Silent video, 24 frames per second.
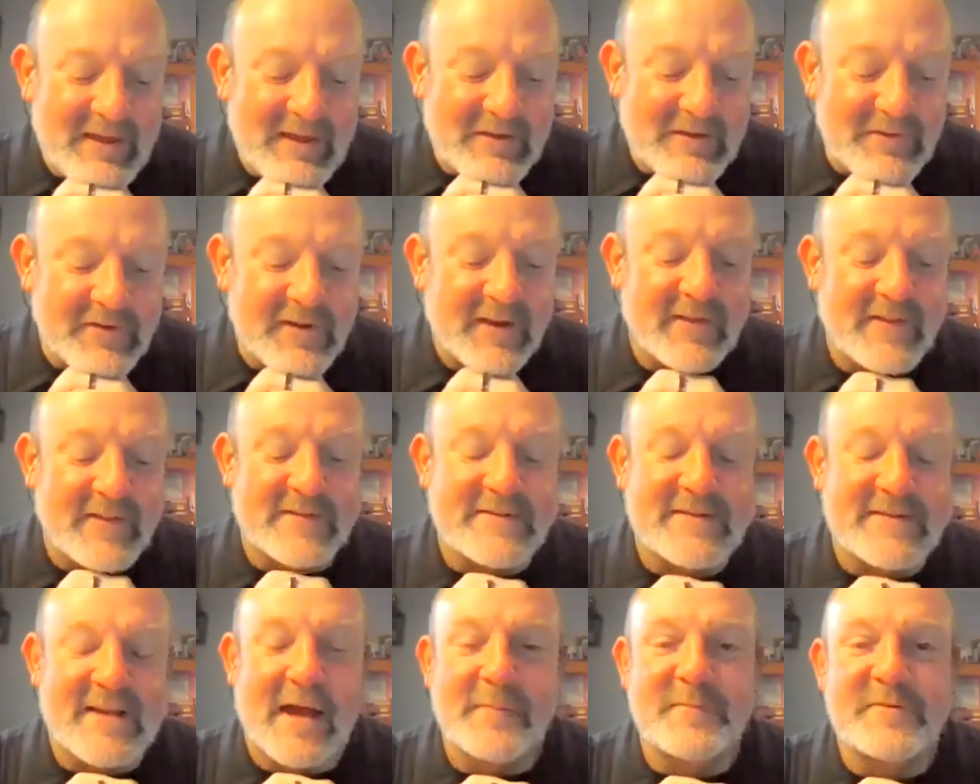thanks for taking the
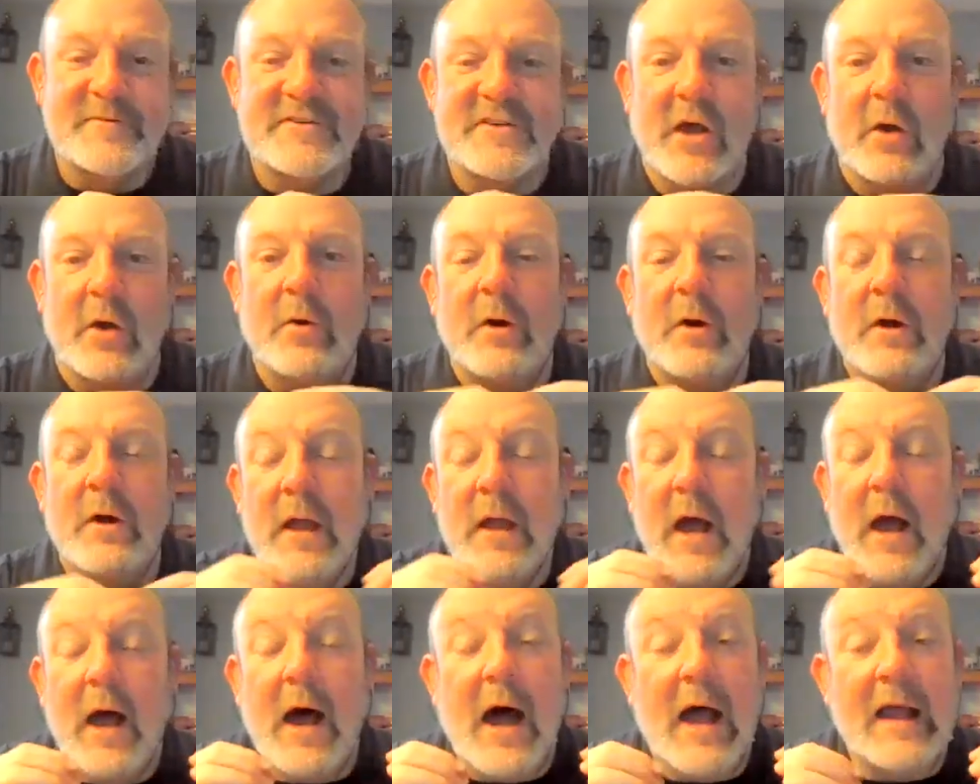time. So
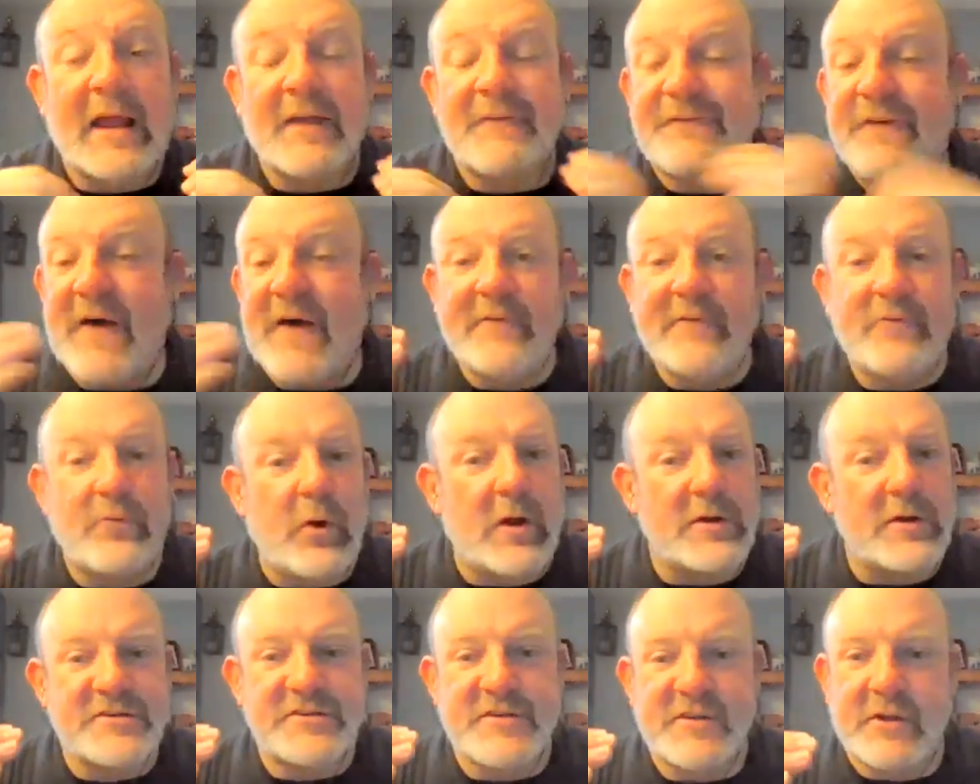I get 5
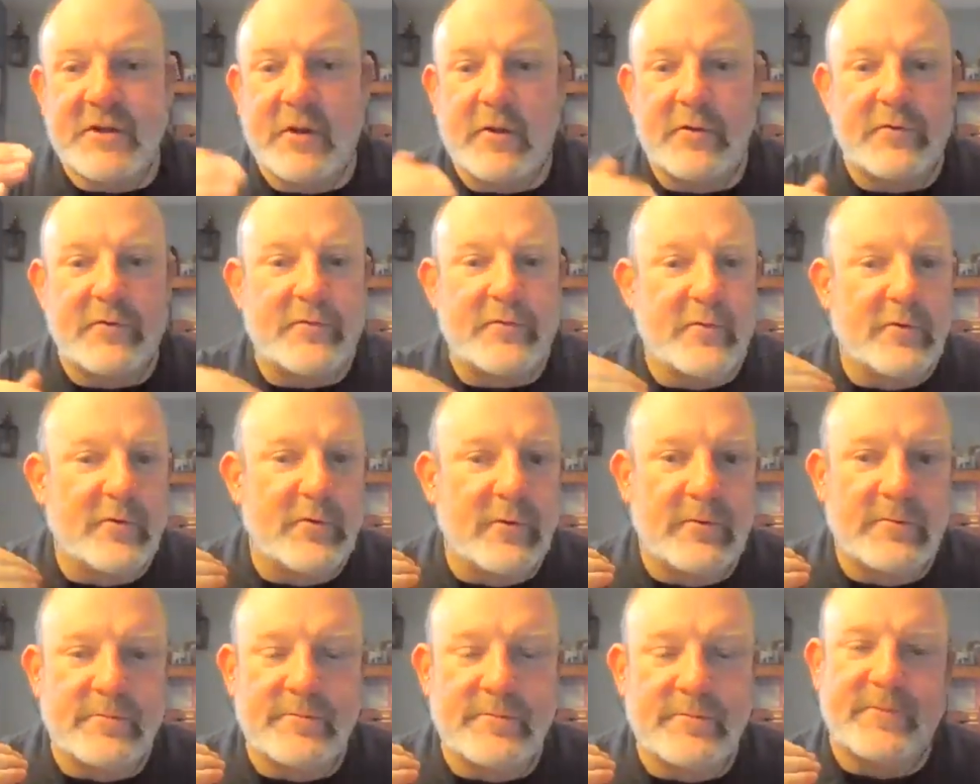questions to go
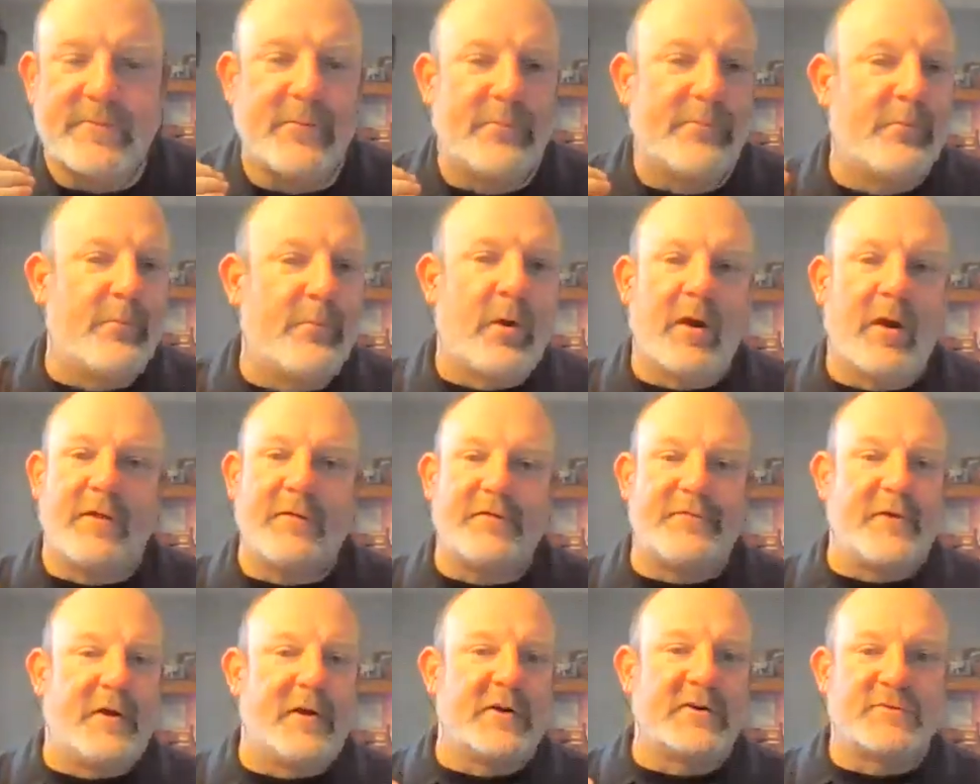through. One of the
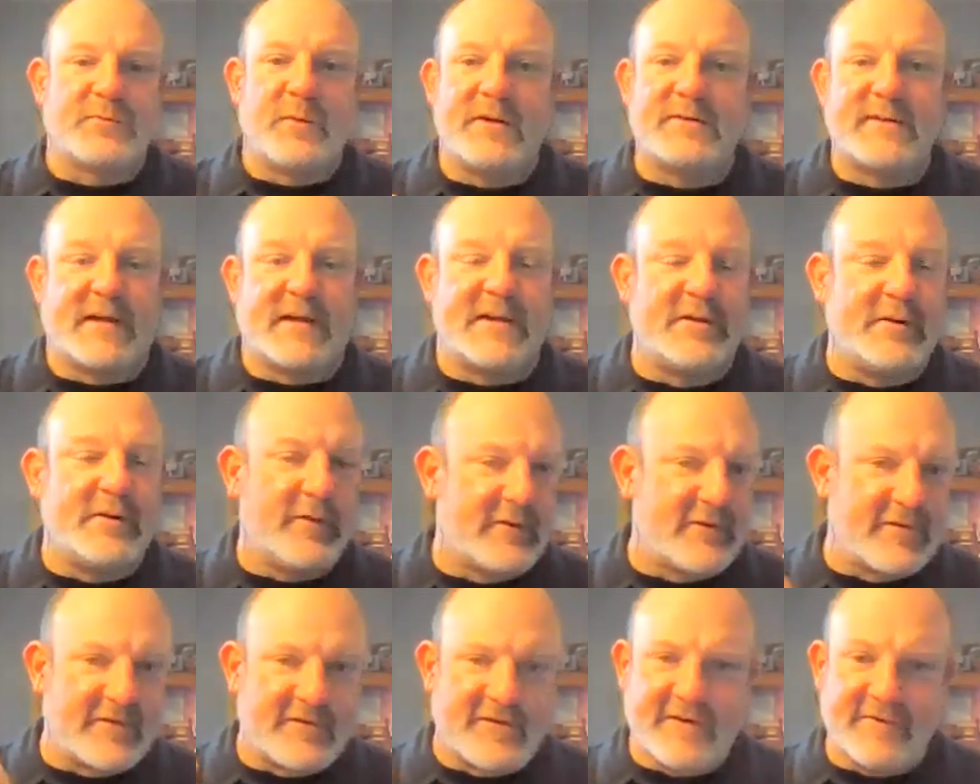fairest ways I can do
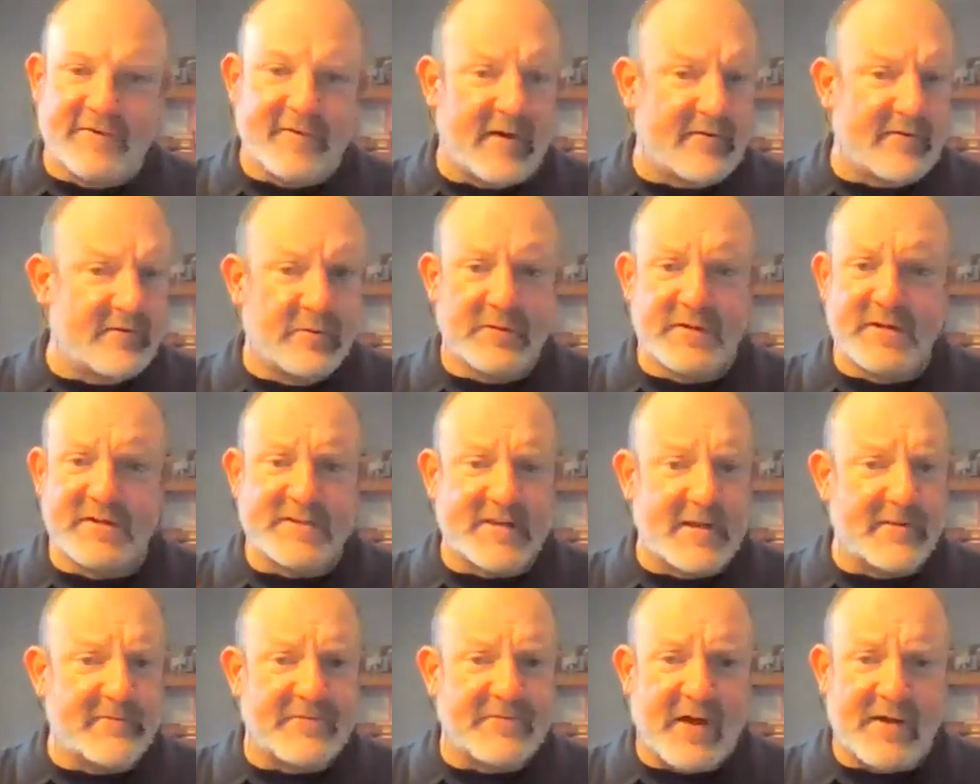this is give everyone the
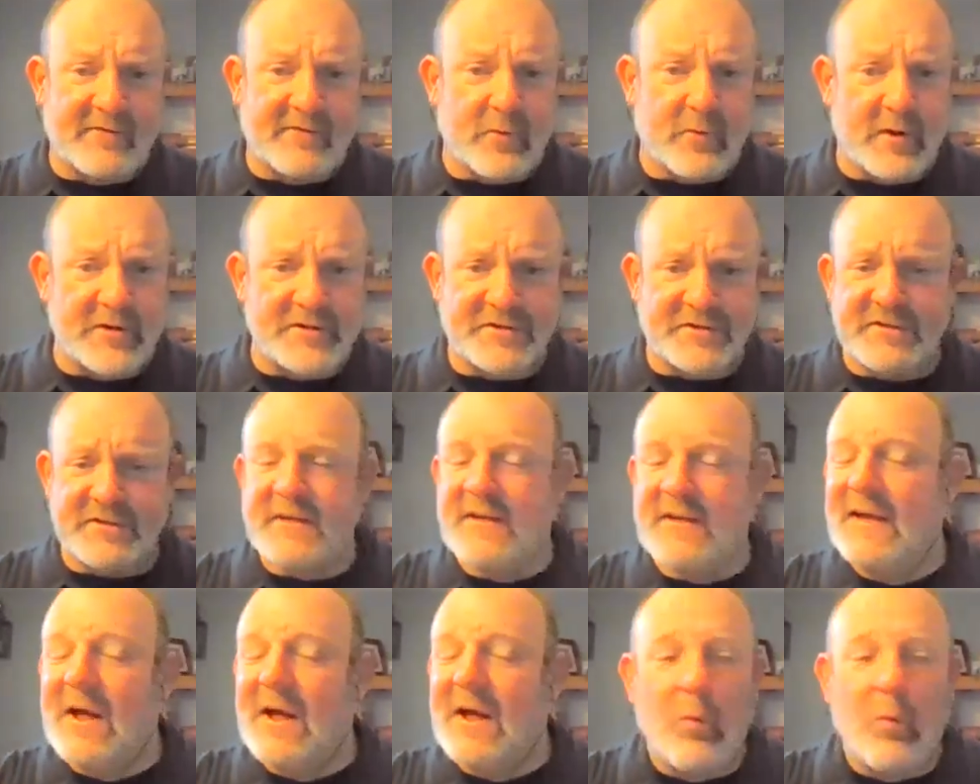same 5 questions.